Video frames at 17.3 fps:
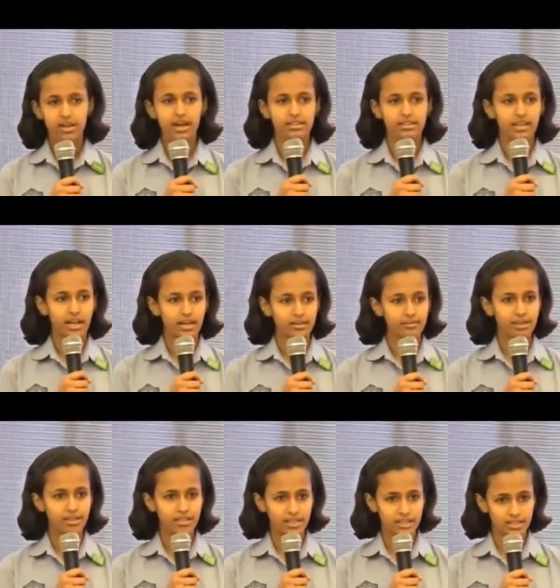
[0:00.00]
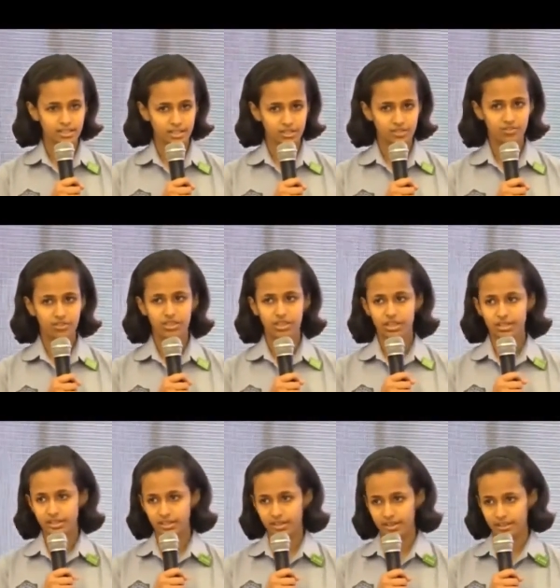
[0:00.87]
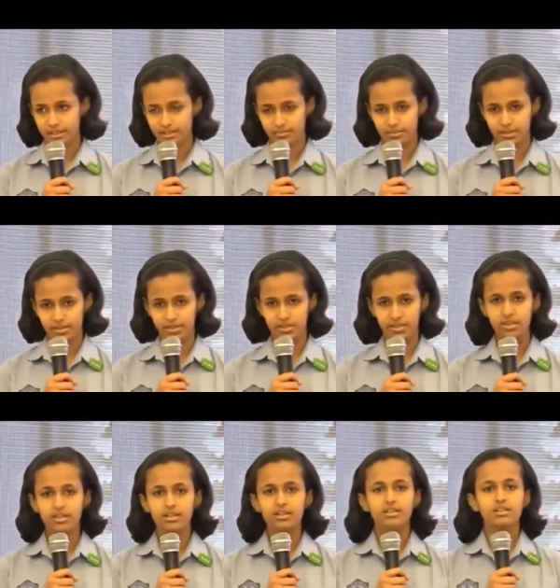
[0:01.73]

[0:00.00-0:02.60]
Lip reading: I thank my teachers for the encouragement.